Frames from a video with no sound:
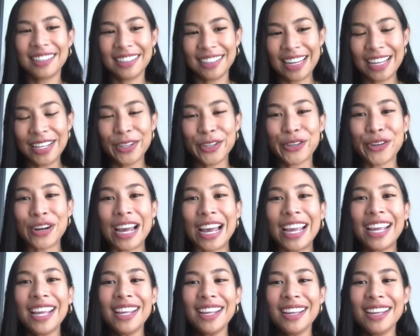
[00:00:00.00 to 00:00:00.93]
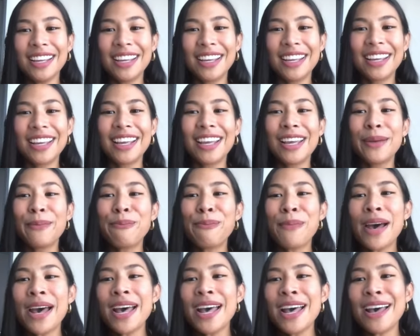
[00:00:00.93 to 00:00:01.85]
Can you try?
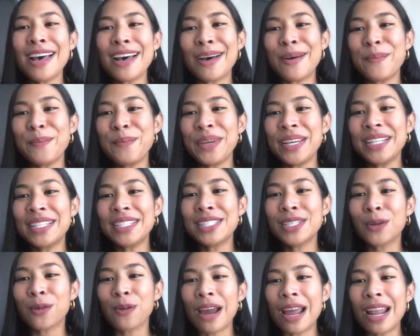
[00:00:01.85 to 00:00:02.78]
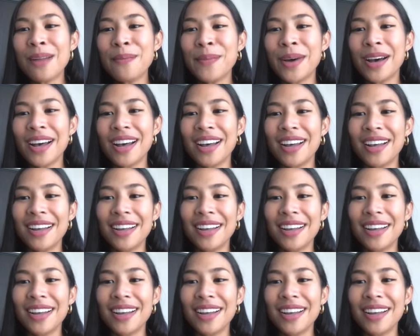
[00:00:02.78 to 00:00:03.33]
Ma means grandma.